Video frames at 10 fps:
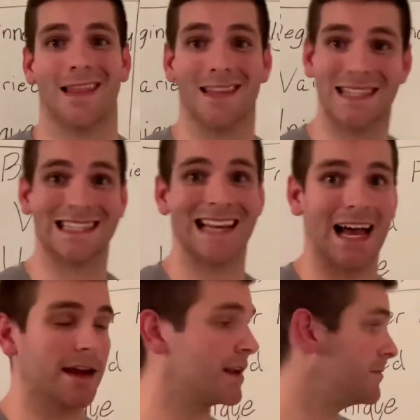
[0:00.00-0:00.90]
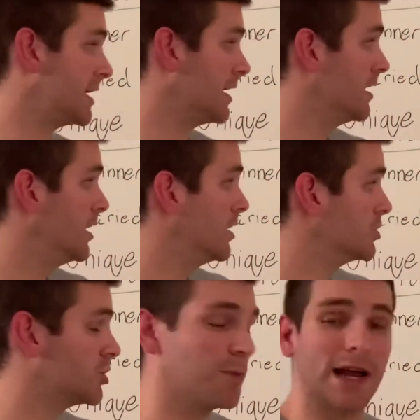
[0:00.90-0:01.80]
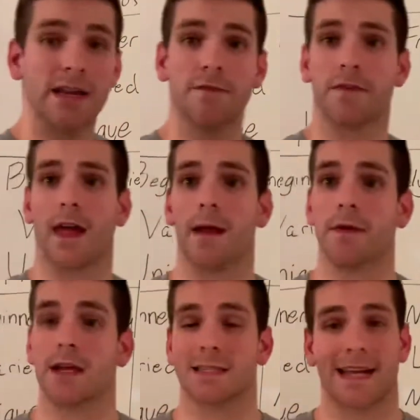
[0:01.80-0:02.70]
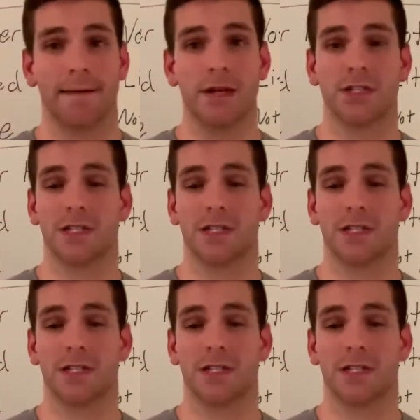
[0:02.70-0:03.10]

this is not gonna be super ideal for that because like I mentioned,